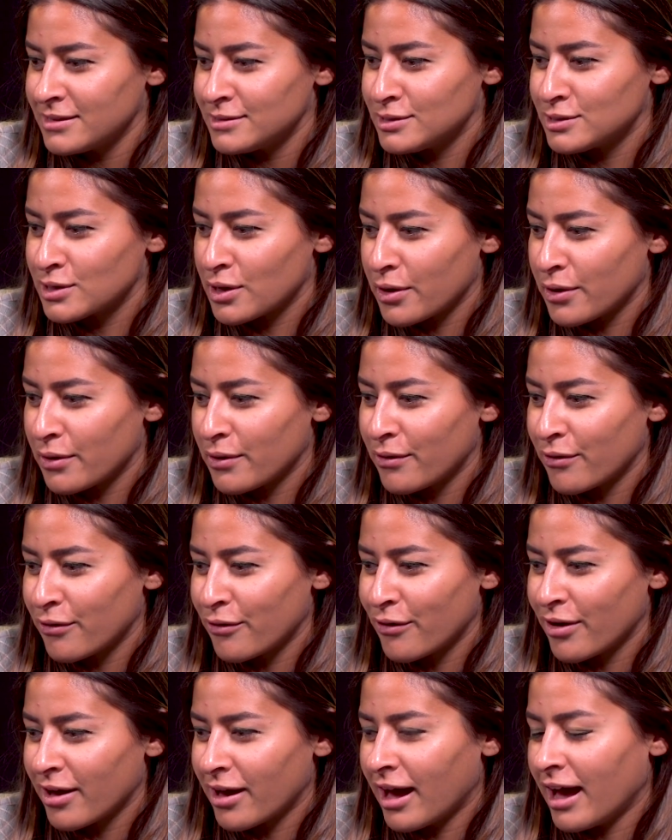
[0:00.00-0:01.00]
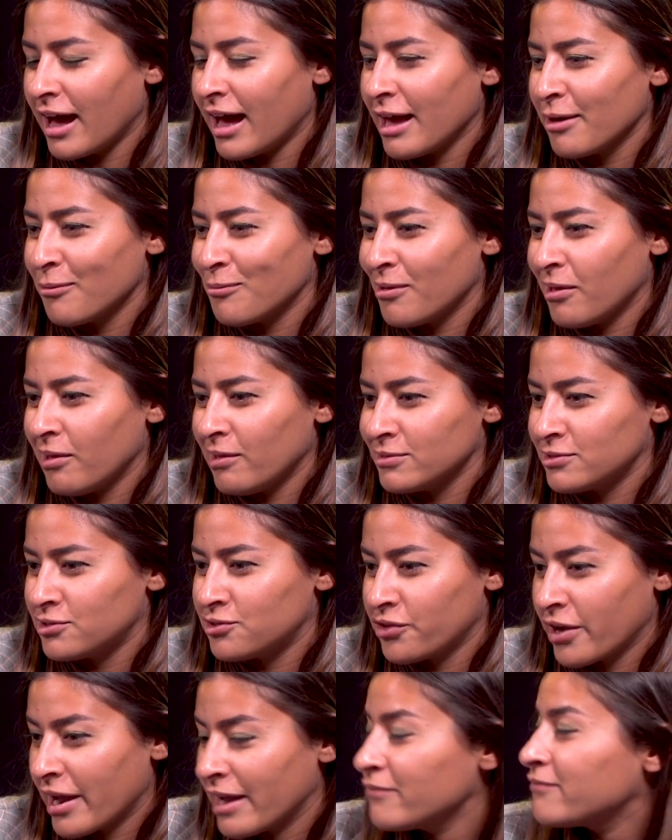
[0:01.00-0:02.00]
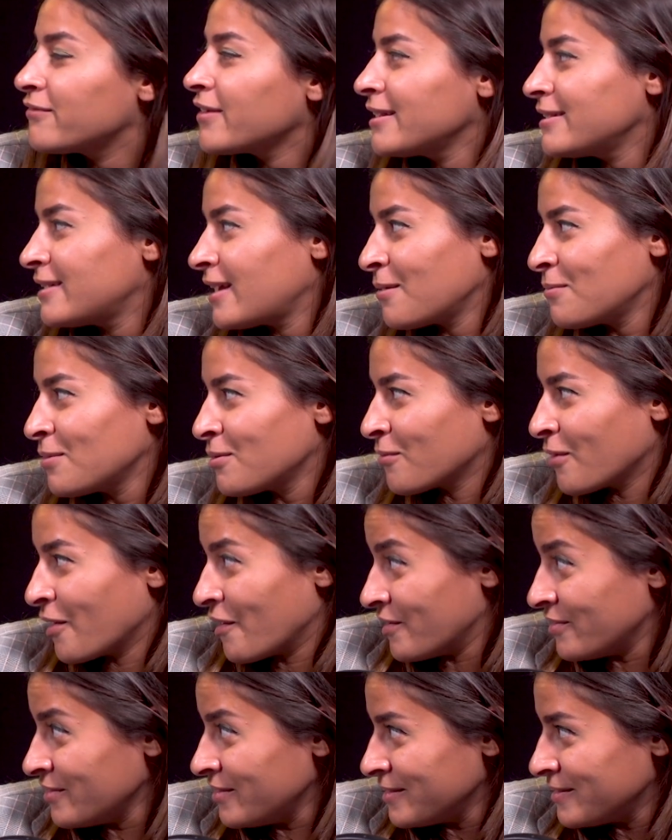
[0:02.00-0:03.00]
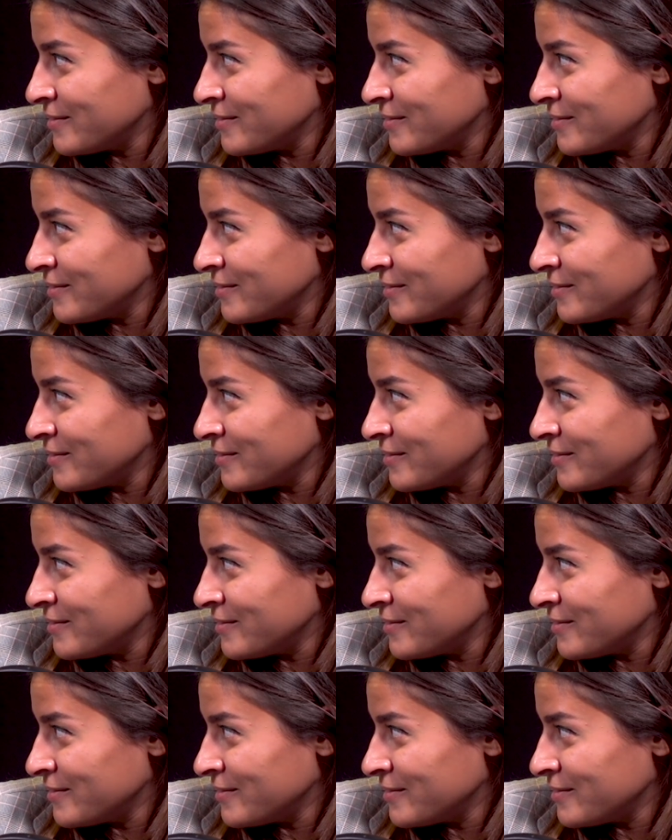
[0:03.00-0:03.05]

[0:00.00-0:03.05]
So I will try and find Abbey Road.